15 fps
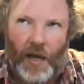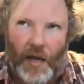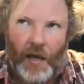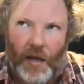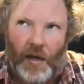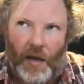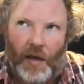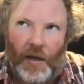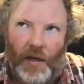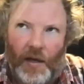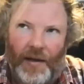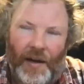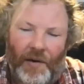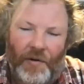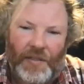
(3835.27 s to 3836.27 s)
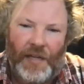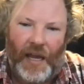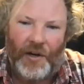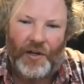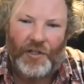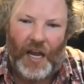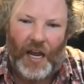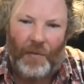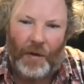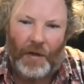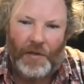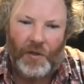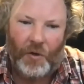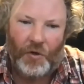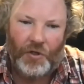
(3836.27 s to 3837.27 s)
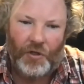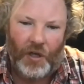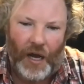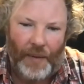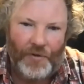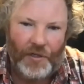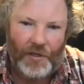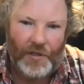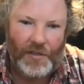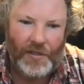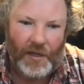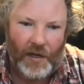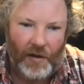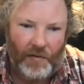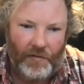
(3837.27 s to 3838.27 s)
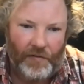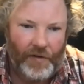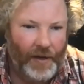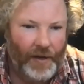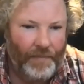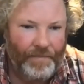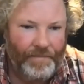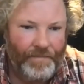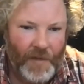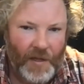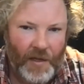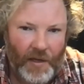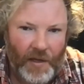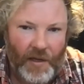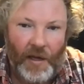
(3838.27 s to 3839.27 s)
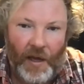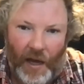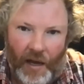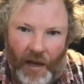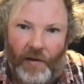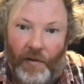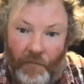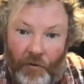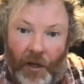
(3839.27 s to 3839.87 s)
I don't want to say entertainment, social options of and really